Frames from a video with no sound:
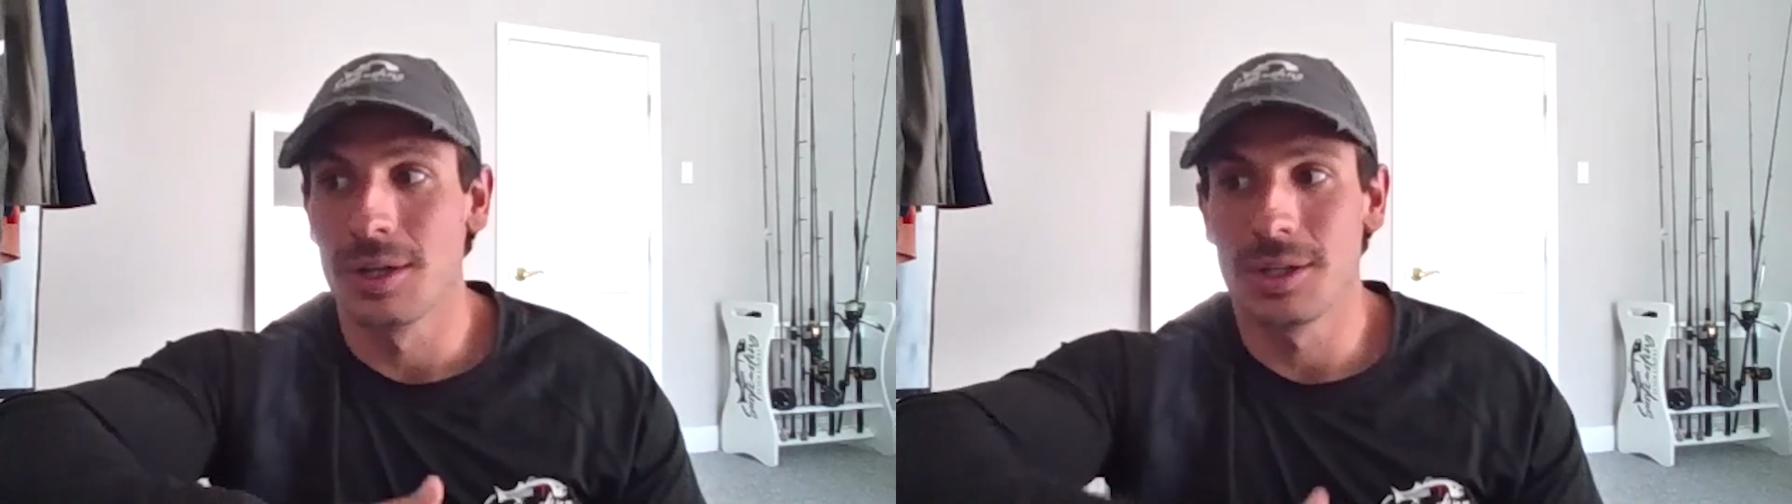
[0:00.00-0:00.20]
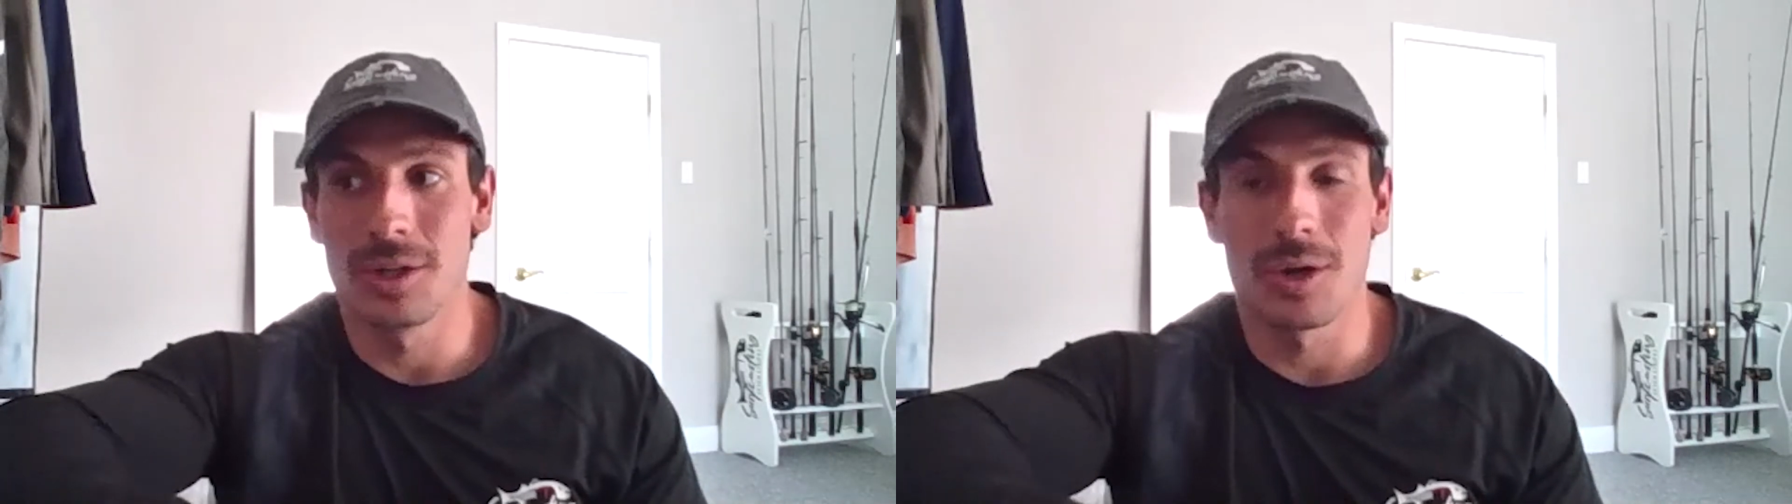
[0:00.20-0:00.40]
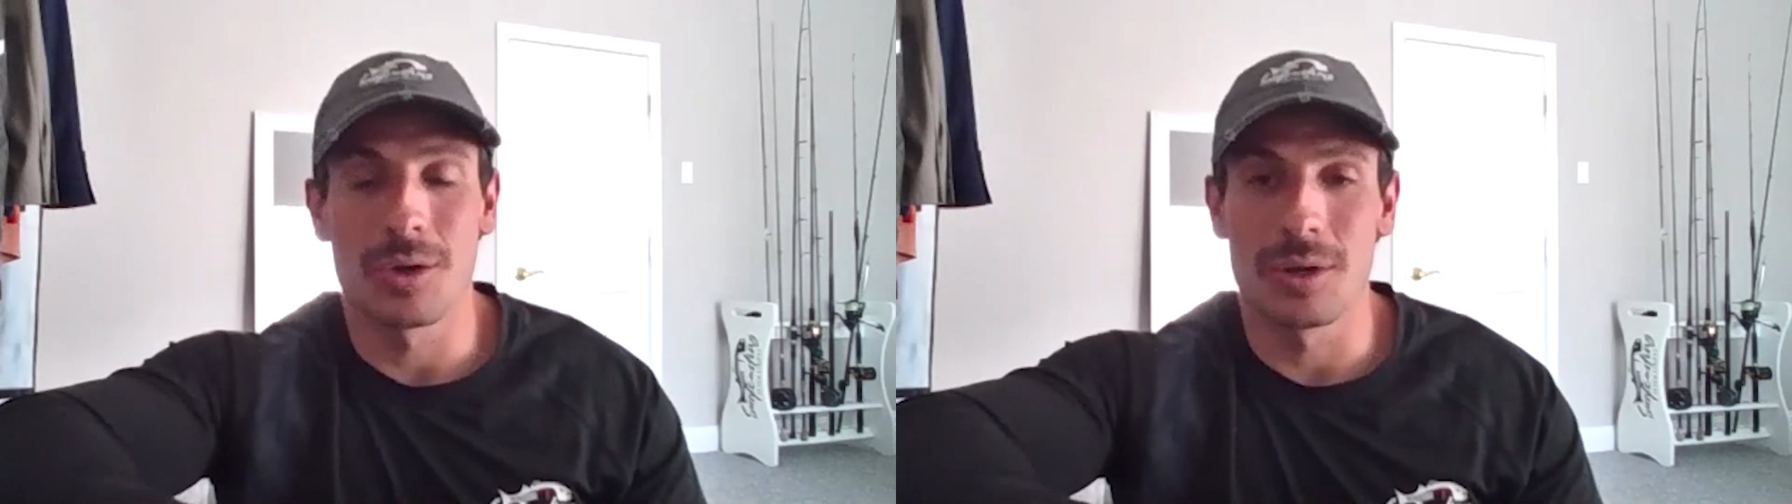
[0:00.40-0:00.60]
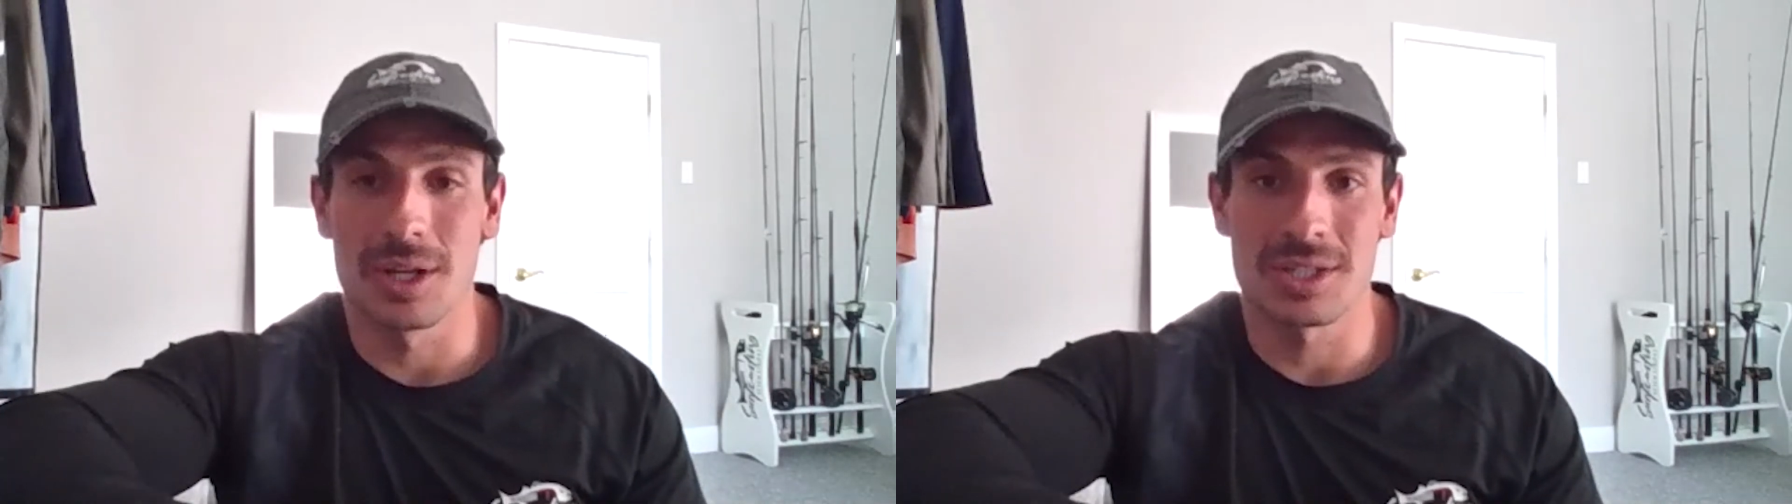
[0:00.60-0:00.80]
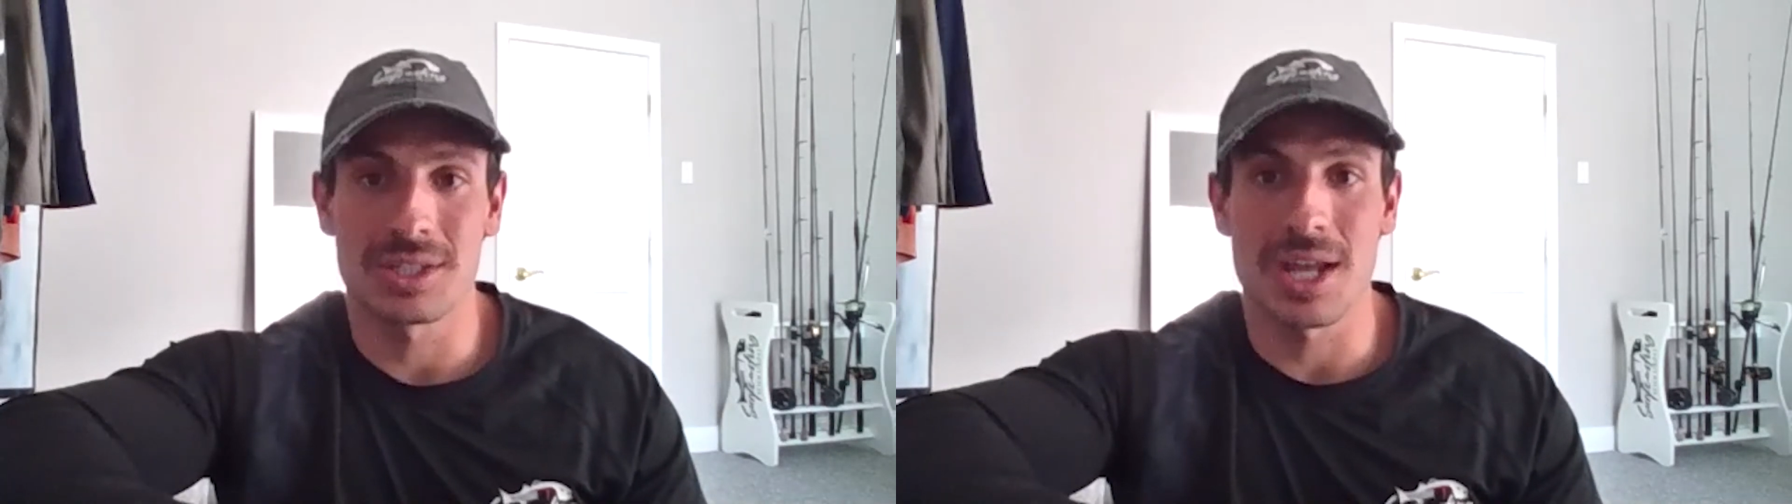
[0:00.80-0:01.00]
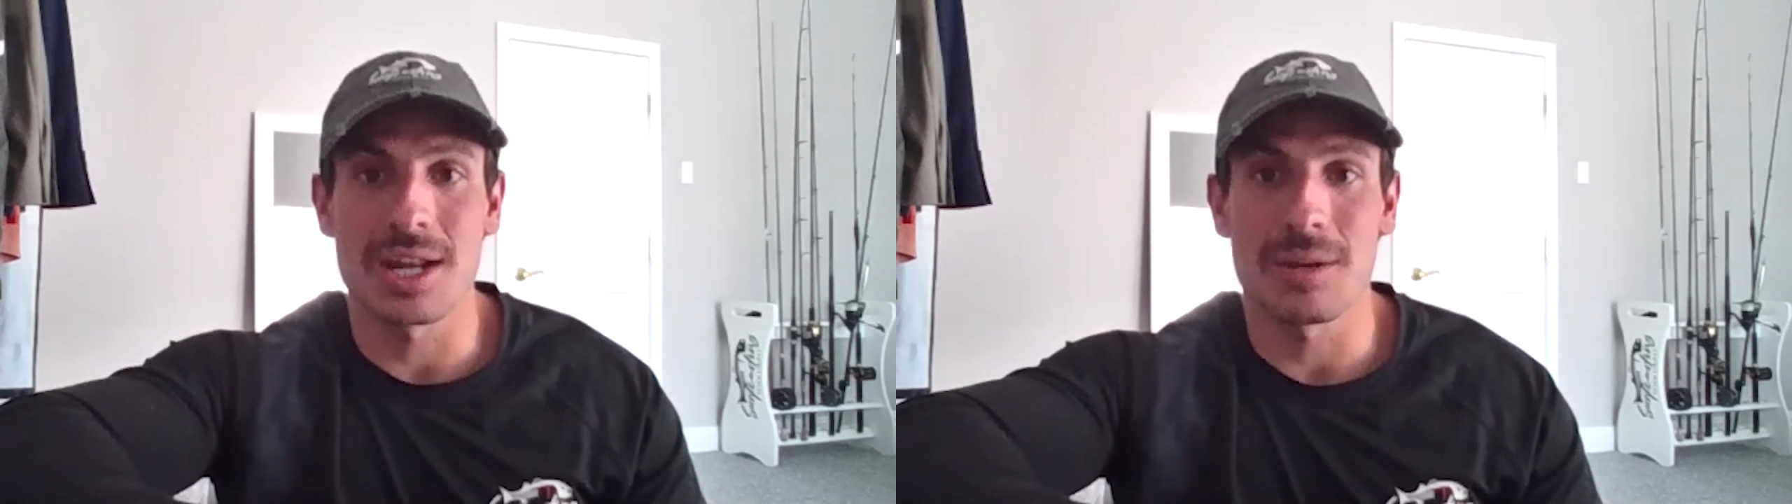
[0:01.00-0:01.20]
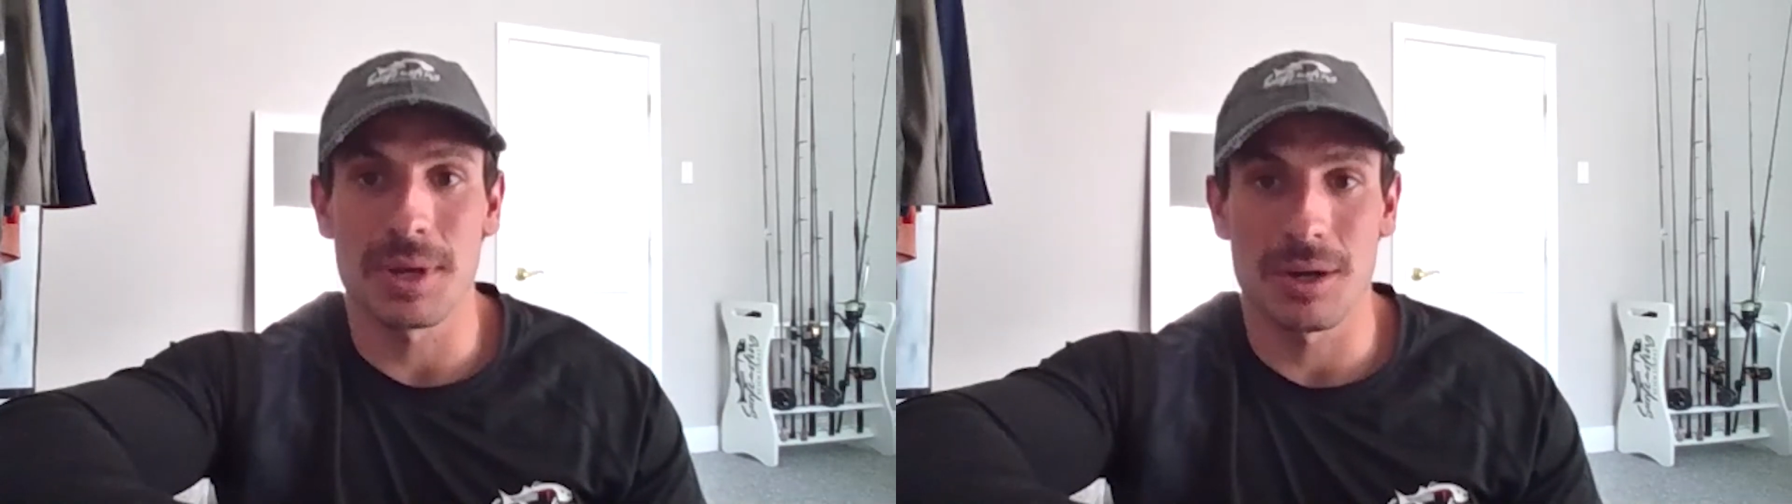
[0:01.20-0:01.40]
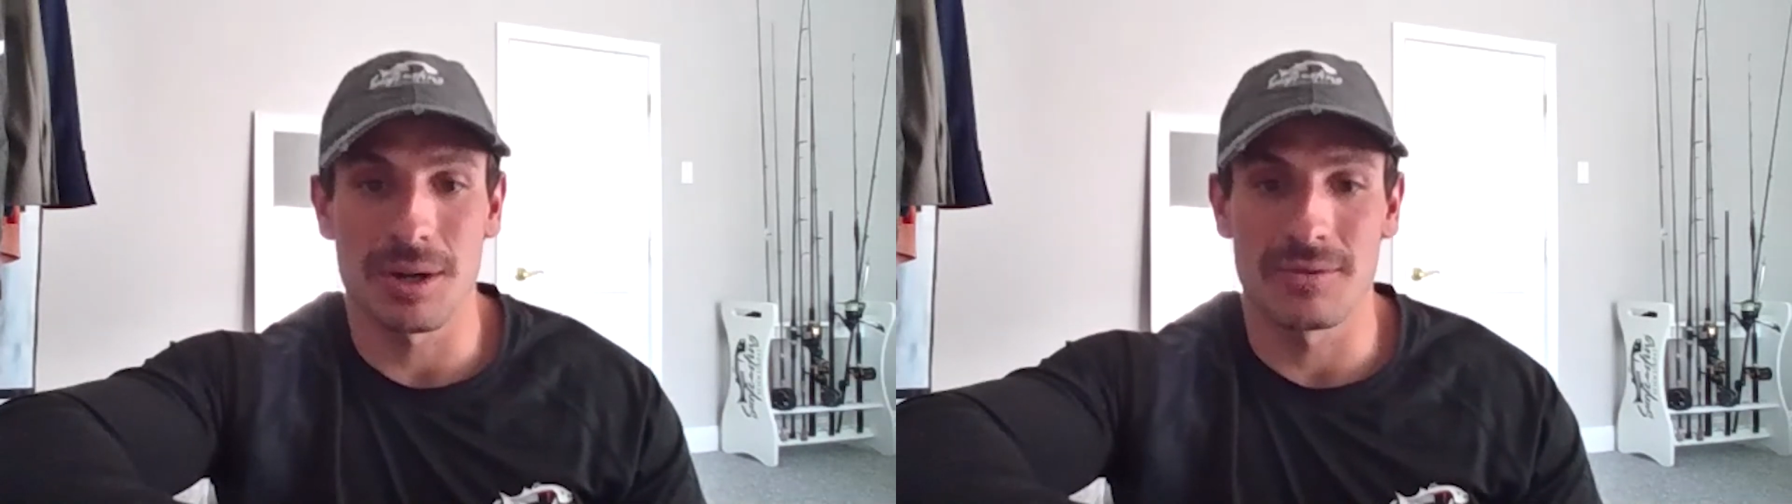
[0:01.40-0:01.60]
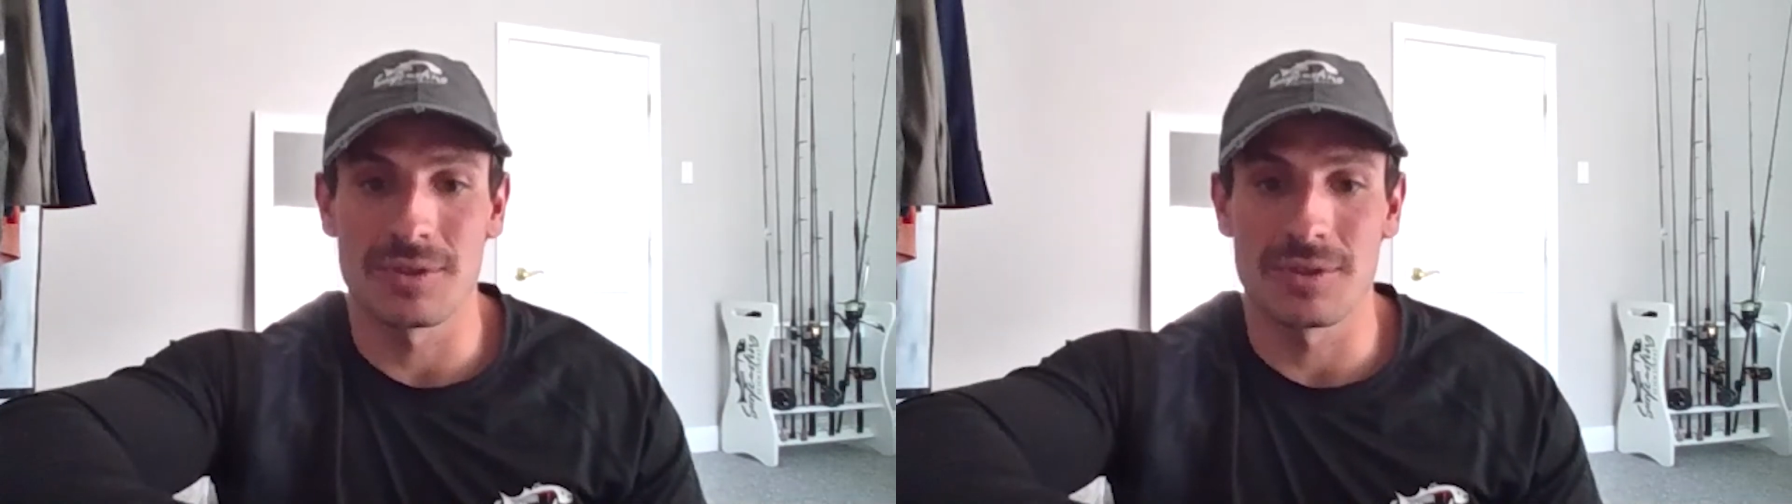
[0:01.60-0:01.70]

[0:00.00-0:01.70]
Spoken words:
an extended period of